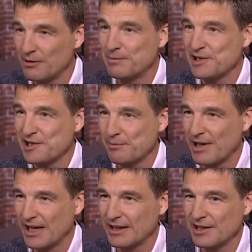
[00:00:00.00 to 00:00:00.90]
business
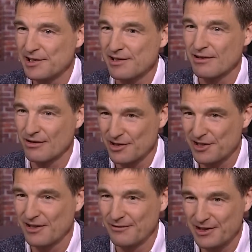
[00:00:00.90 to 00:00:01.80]
plan is
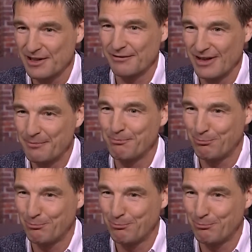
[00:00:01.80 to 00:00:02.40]
conservatively